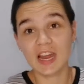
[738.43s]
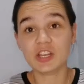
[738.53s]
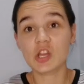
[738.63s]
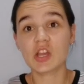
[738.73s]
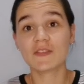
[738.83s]

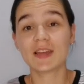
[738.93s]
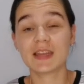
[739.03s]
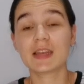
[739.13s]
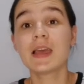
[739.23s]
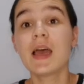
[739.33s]
I don't know if I
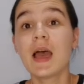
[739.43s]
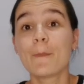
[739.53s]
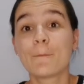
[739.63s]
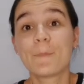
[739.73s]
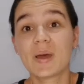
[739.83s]
did,
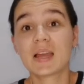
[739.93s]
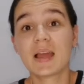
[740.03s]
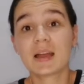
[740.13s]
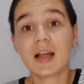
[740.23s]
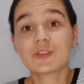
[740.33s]
but
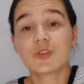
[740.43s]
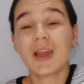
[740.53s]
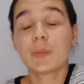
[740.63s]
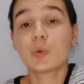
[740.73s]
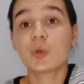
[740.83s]
I
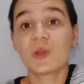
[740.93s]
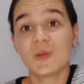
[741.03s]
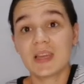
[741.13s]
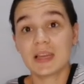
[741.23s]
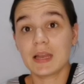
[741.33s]
try to pull you
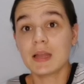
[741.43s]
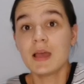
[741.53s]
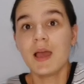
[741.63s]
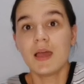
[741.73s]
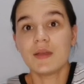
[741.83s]
in, and
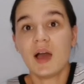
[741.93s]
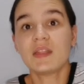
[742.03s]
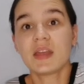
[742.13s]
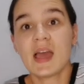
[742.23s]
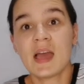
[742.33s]

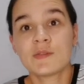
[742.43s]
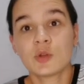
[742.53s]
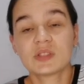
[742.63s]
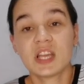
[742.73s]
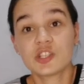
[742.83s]
now that I have
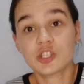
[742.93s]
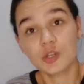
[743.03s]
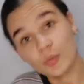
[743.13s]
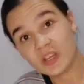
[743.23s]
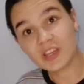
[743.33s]
your
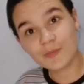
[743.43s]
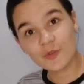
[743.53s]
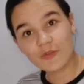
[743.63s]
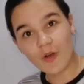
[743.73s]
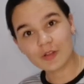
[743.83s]
attention, we can
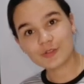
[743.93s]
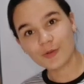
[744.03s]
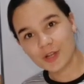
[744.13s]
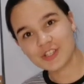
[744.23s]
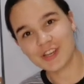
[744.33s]
move on to
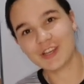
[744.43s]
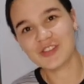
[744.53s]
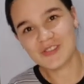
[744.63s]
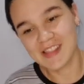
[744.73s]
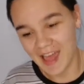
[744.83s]
what you're going
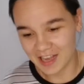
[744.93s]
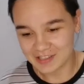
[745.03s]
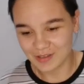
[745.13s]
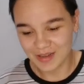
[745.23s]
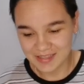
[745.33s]
to do in the
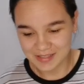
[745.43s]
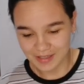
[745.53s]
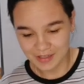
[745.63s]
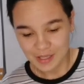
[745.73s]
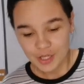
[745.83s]
actual
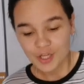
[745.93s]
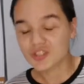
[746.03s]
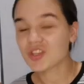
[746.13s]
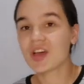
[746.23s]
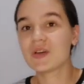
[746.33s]
lesson.
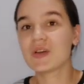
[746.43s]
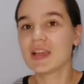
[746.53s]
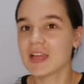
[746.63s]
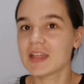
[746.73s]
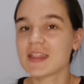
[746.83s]
So
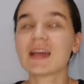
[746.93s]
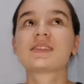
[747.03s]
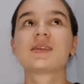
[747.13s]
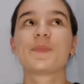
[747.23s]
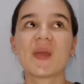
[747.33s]

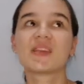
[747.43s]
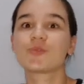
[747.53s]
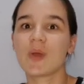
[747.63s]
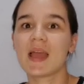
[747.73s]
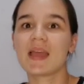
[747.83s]
that's the
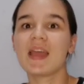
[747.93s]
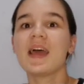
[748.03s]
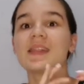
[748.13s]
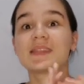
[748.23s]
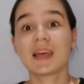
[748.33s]
best
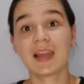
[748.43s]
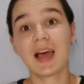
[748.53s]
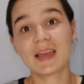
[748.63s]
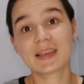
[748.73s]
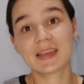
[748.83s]
way that
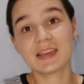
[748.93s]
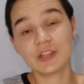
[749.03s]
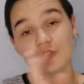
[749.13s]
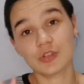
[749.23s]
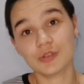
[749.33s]
I can
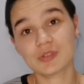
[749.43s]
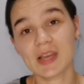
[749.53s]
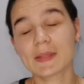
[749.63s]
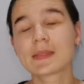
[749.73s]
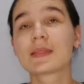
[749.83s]
introduce
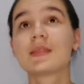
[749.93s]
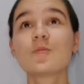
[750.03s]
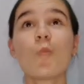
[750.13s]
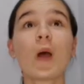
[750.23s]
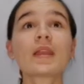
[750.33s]
that.
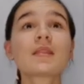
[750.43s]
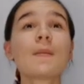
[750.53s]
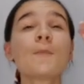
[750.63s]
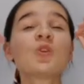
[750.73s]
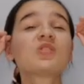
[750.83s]
One of
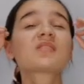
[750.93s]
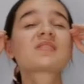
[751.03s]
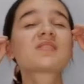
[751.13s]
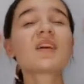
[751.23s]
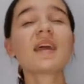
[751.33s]
the most
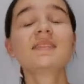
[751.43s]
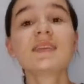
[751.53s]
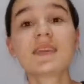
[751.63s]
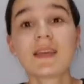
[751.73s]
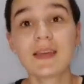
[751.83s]

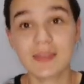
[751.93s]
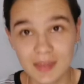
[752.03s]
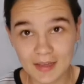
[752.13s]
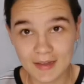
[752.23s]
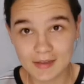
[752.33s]
exciting
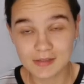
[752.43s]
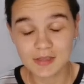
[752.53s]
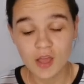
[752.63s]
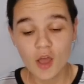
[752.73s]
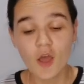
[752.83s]

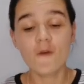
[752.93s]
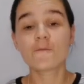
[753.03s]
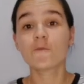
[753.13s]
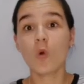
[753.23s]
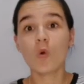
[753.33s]
things
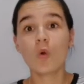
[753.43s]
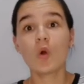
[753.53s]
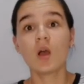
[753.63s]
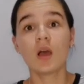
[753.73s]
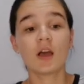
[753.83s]

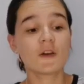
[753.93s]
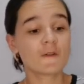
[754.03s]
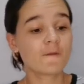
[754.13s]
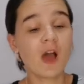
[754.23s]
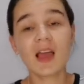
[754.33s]
for
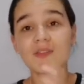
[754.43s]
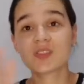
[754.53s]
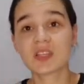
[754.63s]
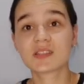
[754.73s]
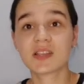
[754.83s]
a 5,
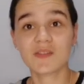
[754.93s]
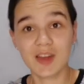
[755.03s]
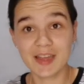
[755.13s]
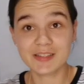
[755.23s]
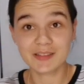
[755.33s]
6,
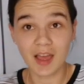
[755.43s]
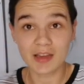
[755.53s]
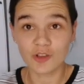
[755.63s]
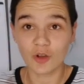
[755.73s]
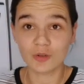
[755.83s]
7, 8,
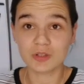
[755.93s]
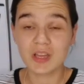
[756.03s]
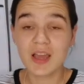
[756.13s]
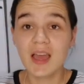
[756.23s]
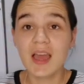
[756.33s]

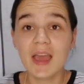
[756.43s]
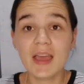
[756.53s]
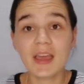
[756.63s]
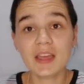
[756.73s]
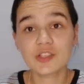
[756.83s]
9-year-old
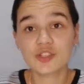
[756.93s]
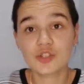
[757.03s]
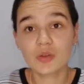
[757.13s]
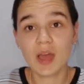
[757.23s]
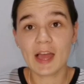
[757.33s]
is
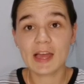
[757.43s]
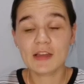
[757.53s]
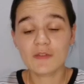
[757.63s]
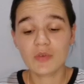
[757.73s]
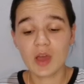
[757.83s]
to
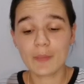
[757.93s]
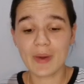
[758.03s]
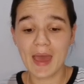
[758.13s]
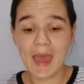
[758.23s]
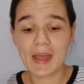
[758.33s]
have
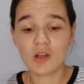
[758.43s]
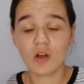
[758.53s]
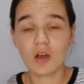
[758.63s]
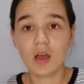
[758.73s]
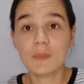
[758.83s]

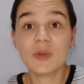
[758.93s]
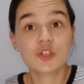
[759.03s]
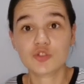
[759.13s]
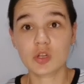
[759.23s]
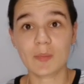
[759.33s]
a
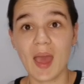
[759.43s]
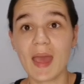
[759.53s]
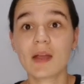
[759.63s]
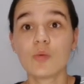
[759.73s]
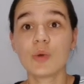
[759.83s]
mystery
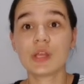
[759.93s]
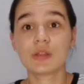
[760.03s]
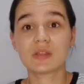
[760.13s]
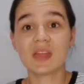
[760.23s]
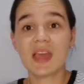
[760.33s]
bag,
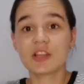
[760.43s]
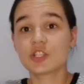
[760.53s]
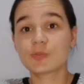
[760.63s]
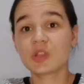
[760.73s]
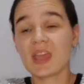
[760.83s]
where they
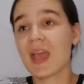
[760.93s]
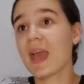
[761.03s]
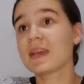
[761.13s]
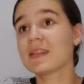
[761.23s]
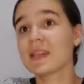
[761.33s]
just put their
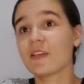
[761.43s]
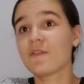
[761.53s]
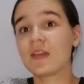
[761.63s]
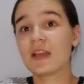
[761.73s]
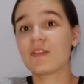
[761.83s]
hand in,
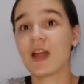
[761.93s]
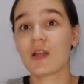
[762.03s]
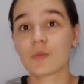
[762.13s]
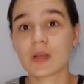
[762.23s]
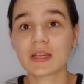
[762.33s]
they feel
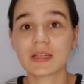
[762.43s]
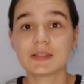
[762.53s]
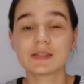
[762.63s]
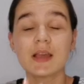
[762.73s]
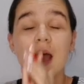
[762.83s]
around what it
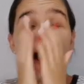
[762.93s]
is.